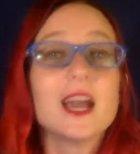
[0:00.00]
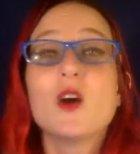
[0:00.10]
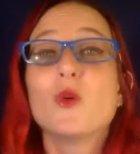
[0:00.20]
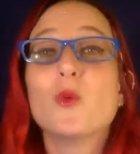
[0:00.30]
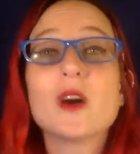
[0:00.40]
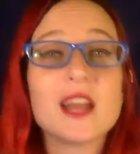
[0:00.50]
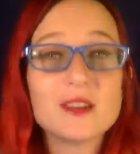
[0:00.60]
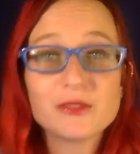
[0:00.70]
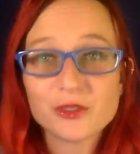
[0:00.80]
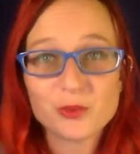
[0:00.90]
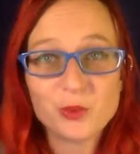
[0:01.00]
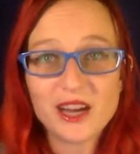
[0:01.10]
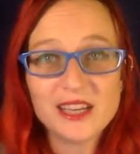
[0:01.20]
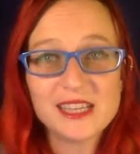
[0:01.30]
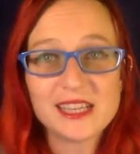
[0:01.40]
Whatever the
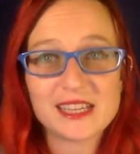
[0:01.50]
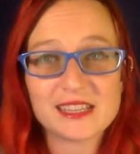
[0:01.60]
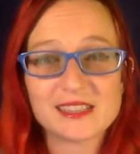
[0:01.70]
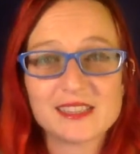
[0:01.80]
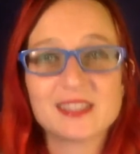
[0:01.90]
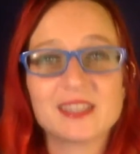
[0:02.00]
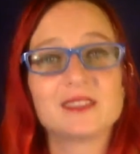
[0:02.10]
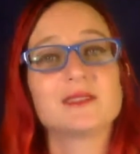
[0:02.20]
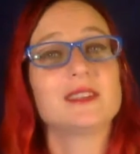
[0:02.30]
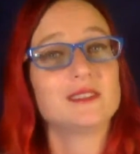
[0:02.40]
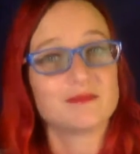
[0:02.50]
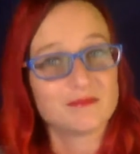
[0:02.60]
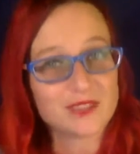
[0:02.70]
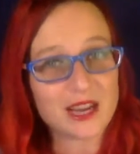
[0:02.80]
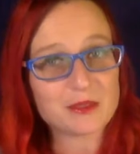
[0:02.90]
why is,
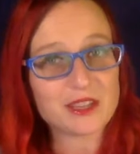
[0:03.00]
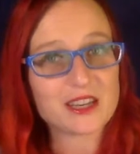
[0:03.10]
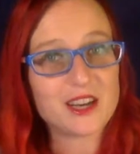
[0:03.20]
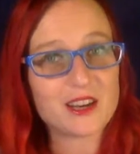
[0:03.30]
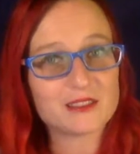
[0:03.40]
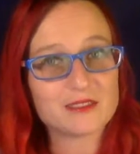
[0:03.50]
time to let it go.